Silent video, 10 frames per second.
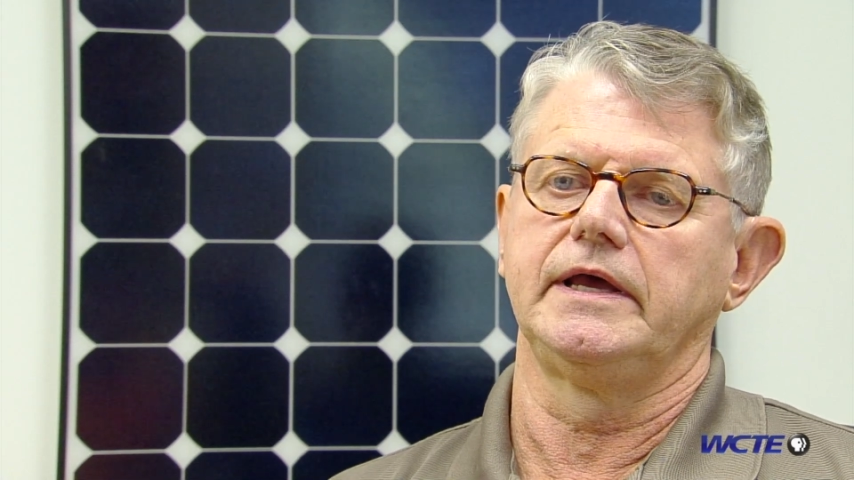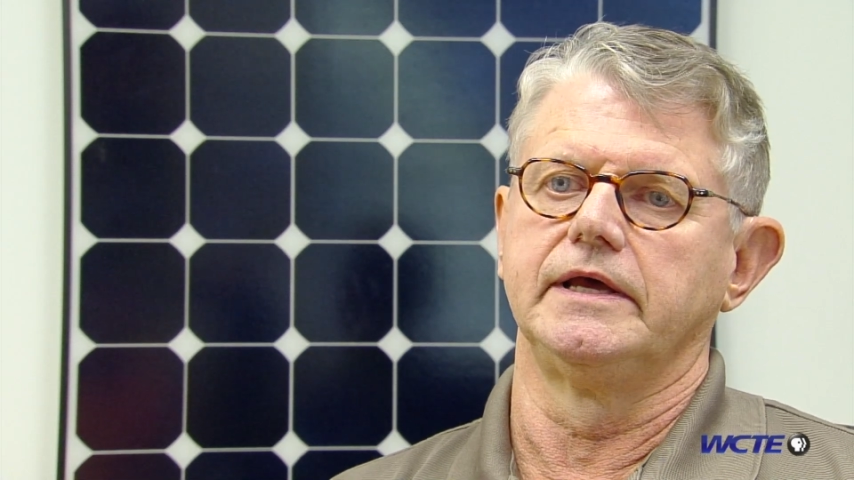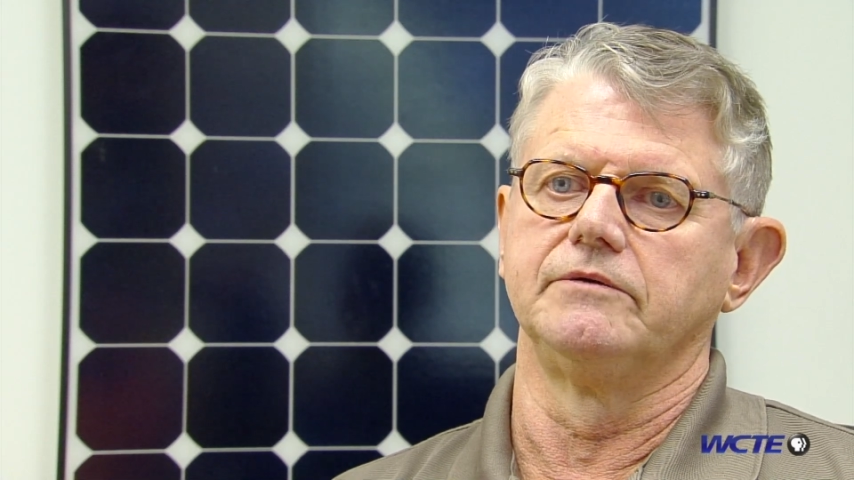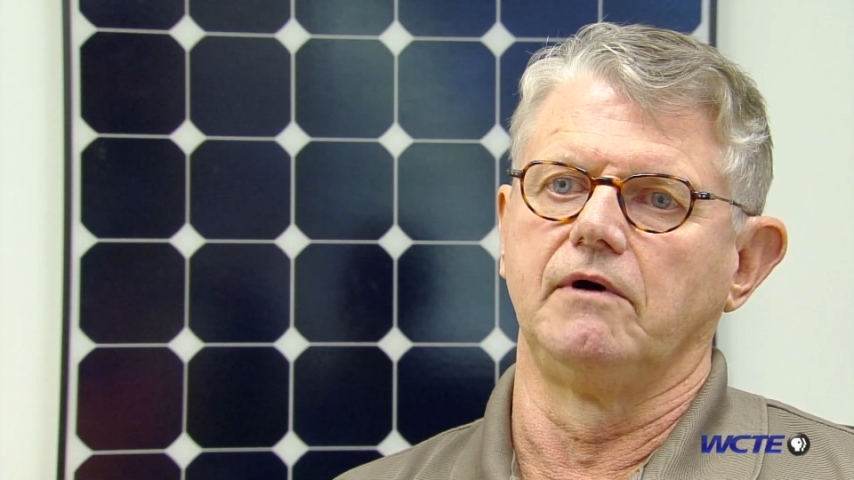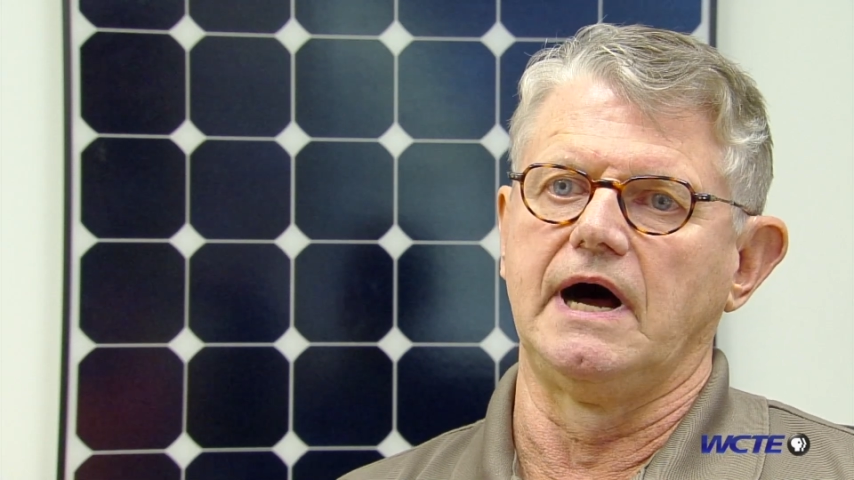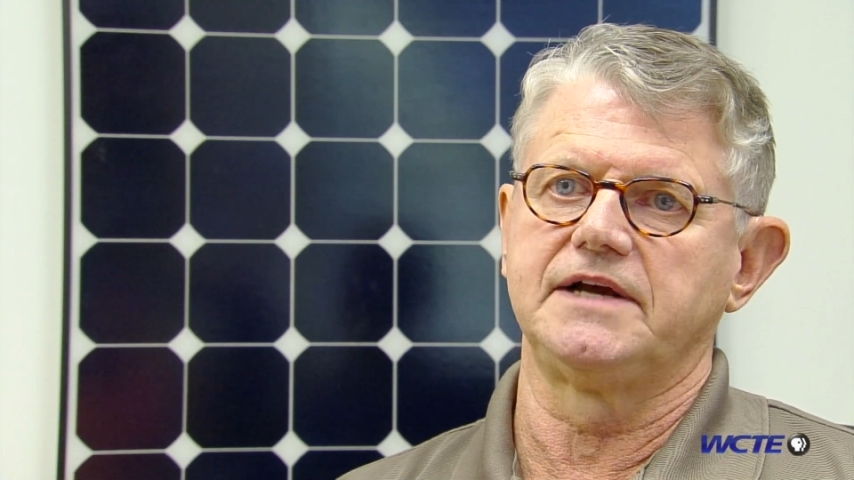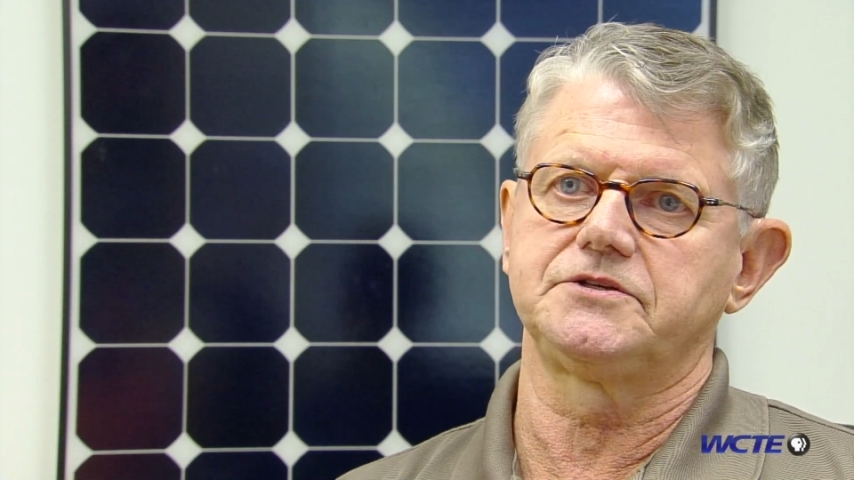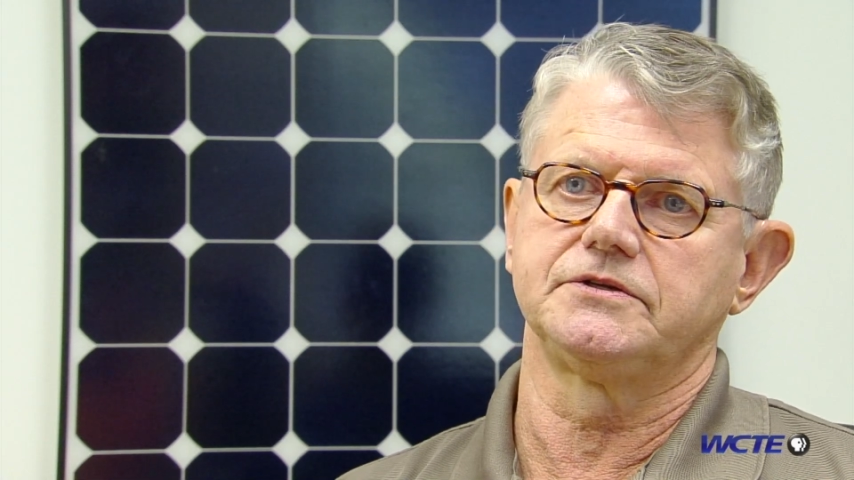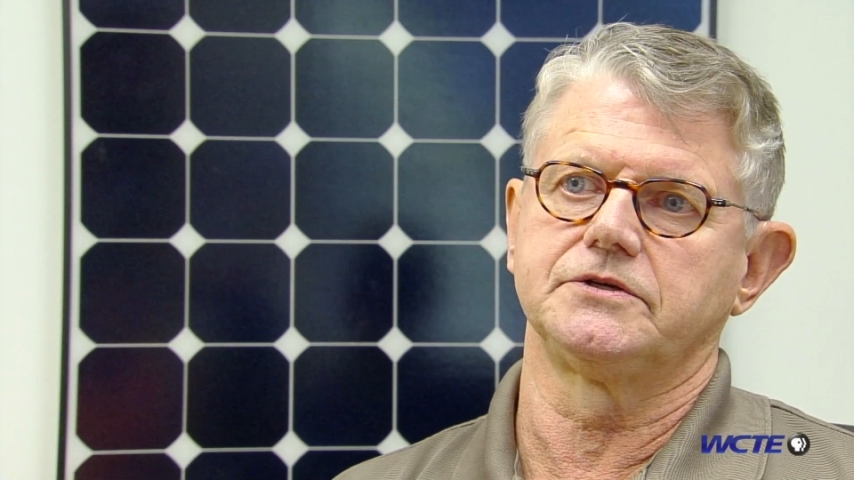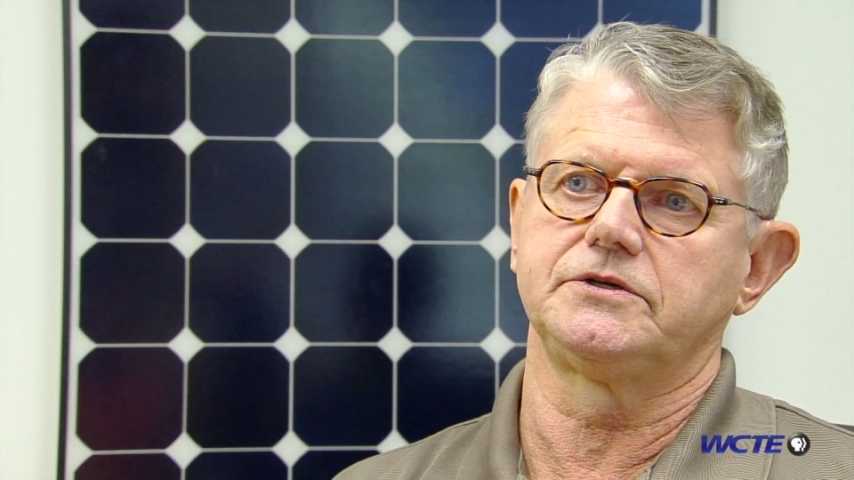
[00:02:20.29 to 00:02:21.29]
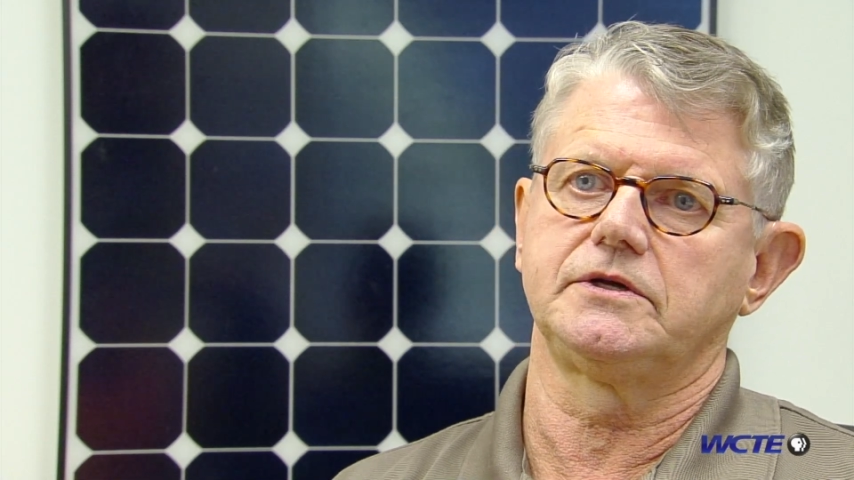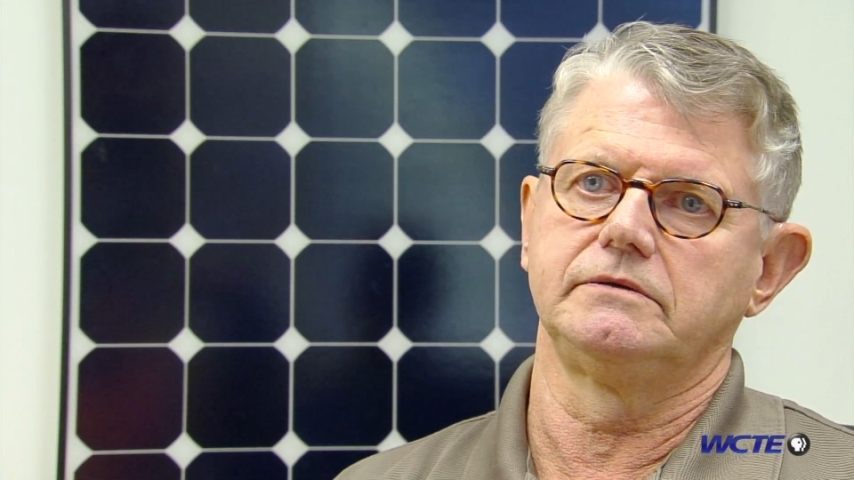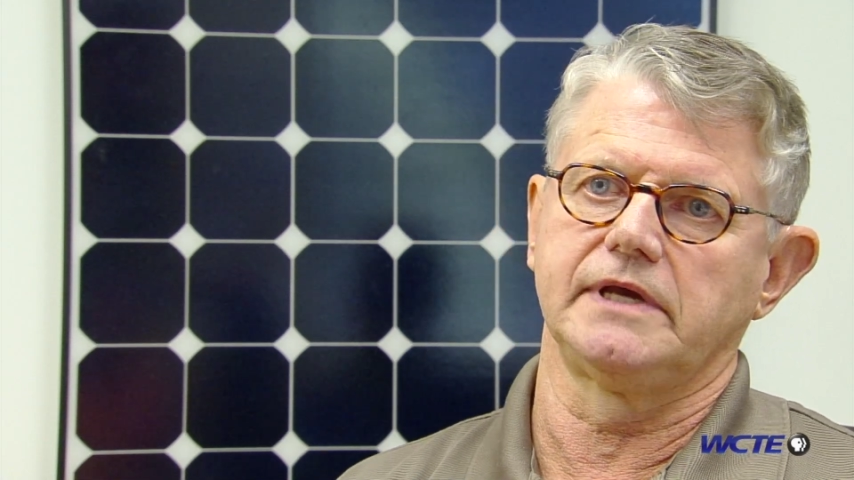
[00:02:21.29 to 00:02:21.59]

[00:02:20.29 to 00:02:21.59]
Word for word: and licensed